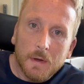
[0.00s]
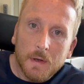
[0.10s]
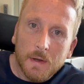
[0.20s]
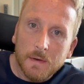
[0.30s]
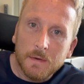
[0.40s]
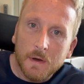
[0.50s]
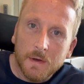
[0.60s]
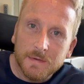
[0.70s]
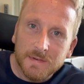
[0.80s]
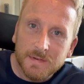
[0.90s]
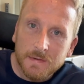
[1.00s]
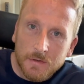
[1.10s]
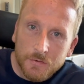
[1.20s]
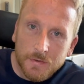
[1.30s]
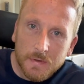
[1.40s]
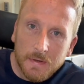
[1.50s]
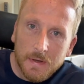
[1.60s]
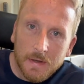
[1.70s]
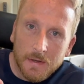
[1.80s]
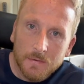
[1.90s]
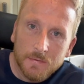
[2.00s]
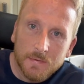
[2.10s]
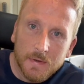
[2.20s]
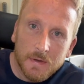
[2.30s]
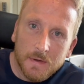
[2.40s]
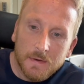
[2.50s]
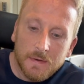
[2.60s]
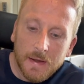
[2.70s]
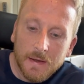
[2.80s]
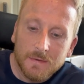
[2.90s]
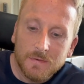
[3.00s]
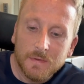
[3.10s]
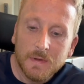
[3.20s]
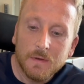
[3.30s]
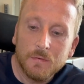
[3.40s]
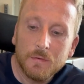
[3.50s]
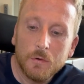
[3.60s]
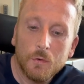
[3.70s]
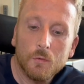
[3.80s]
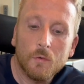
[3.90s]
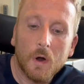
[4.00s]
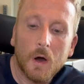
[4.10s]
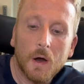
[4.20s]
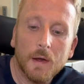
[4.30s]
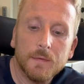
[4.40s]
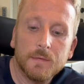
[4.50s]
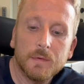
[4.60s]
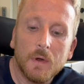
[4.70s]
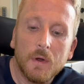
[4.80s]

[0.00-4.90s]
it does essentially is takes these two rods,